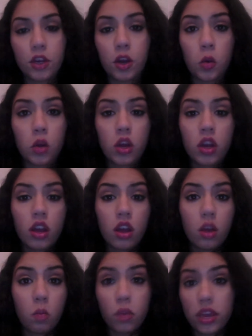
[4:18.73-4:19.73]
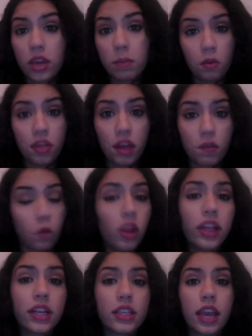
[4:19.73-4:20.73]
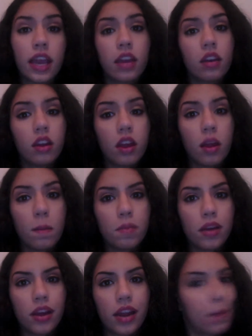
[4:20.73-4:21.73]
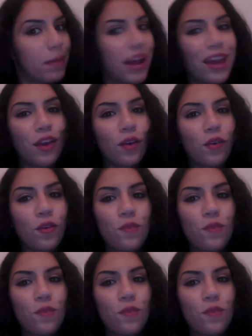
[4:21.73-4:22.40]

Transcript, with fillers: You know, we can both have oily skin, but I bet you